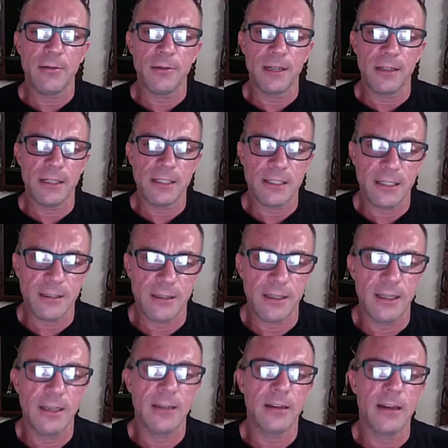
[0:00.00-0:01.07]
know,
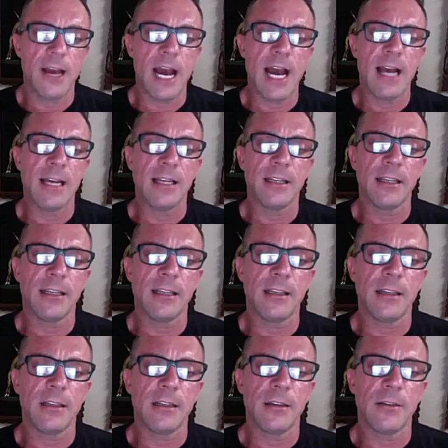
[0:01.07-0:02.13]
realistically,
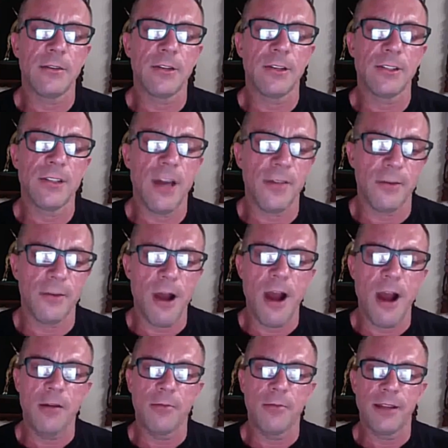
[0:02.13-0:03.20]
there's nothing
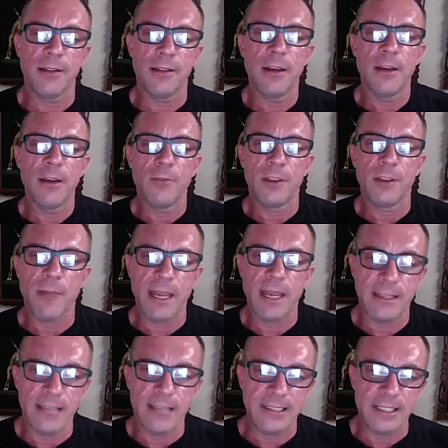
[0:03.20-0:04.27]
wrong with
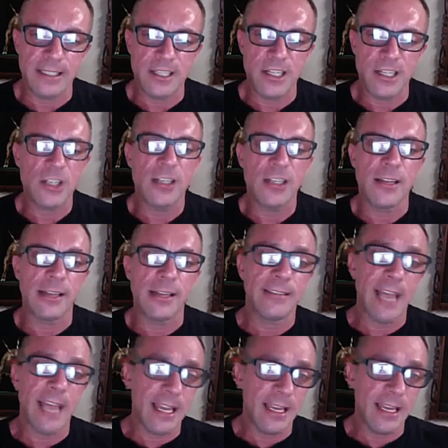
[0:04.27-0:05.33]
making that decision and
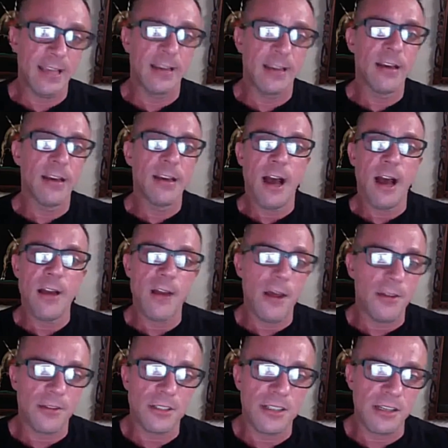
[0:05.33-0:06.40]
then taking
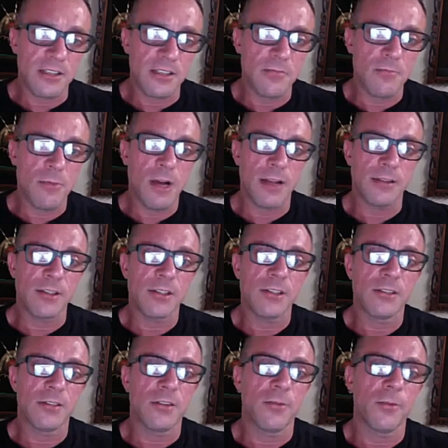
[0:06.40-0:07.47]
another 6
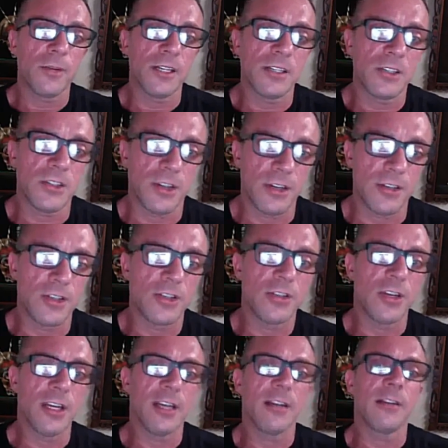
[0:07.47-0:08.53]
months to
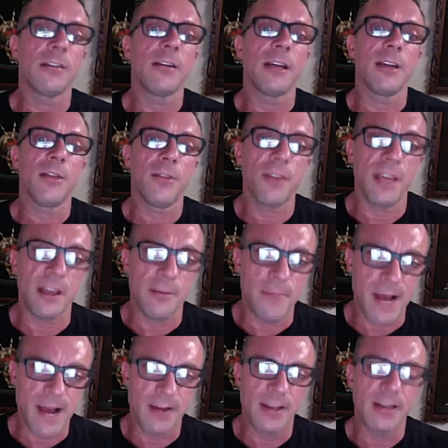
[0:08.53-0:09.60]
research and think
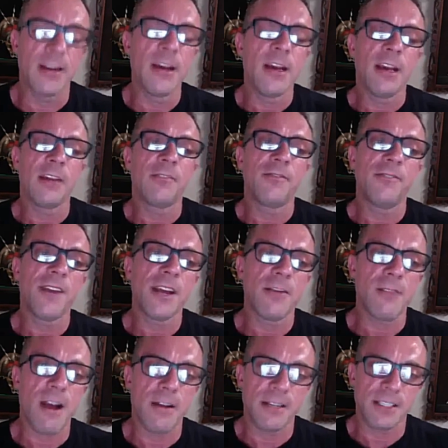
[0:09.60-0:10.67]
about it and
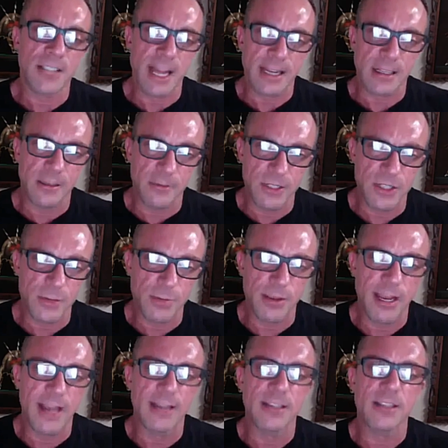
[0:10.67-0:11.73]
figure out exactly what your
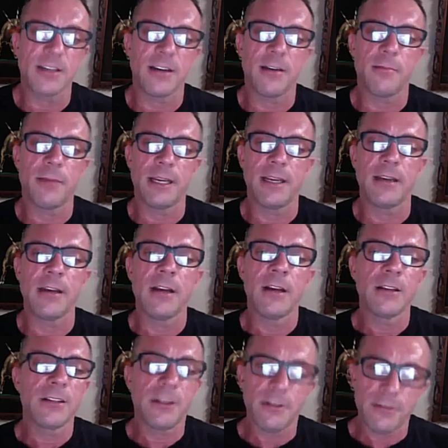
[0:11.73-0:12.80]
plan is going to be.
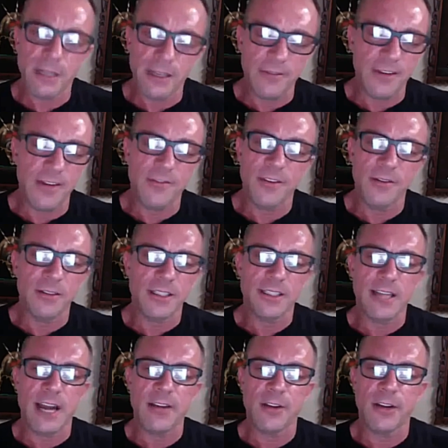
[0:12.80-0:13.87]
So even if you
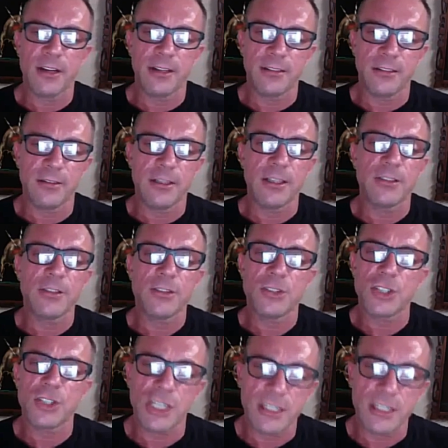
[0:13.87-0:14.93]
decide you're going to do it,
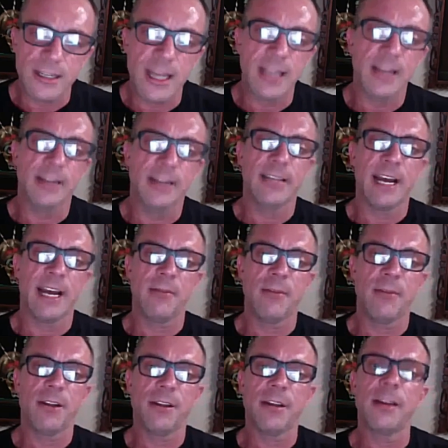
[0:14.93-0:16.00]
just take your
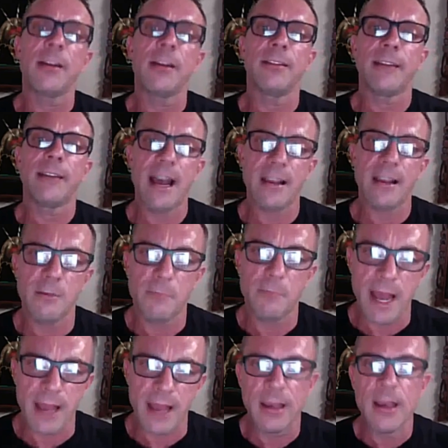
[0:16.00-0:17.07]
time with it and dial
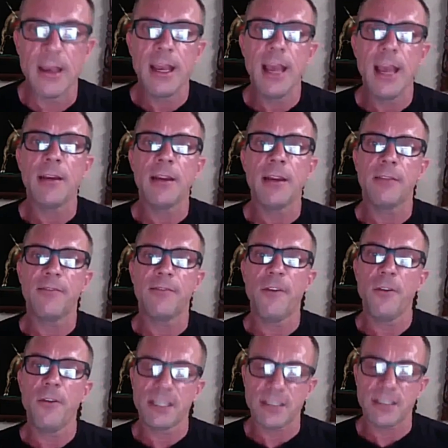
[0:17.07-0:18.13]
it back and
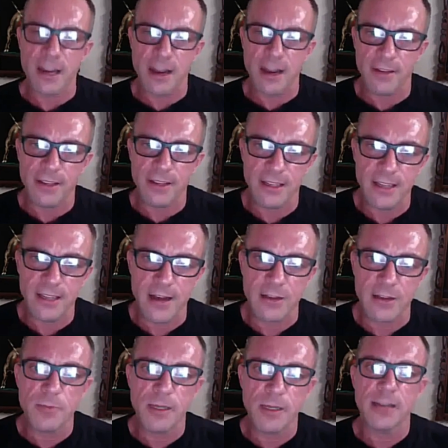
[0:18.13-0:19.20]
focus on everything
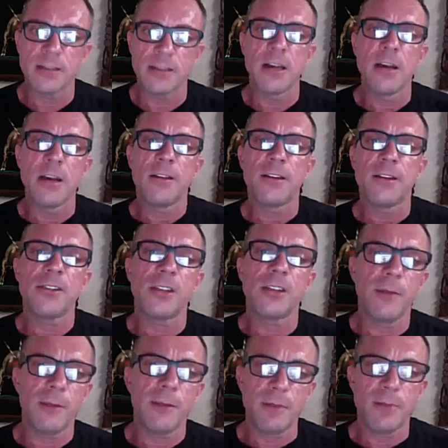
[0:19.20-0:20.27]
else, because there are
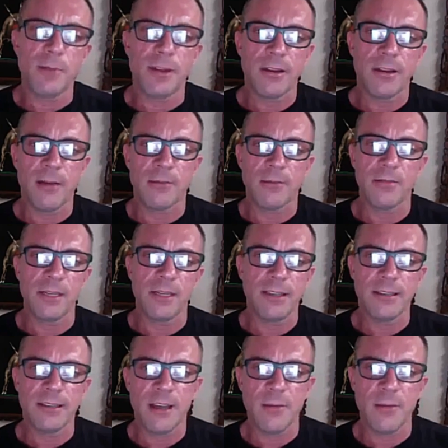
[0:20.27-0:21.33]
so many people that come to me
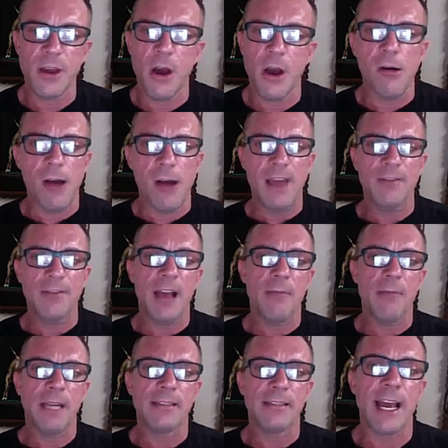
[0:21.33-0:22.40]
and they tell me, oh, I've
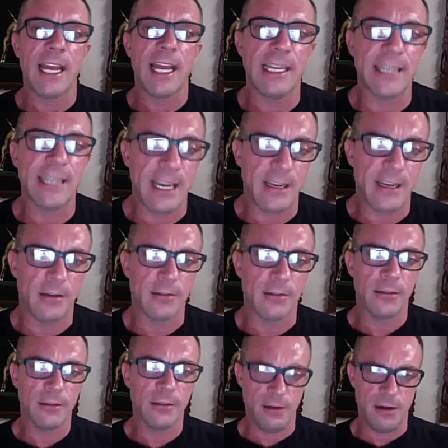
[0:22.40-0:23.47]
got my diet
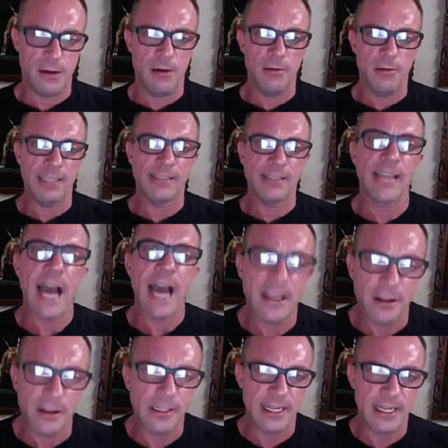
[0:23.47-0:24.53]
nailed. You know, it's
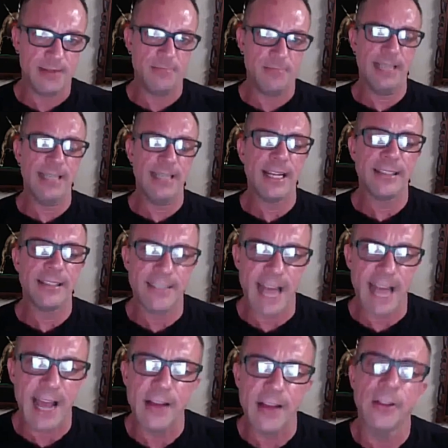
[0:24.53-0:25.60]
dialed in. My diet's
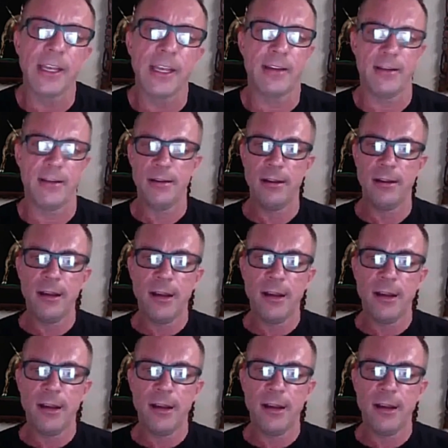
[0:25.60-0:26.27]
dialed in.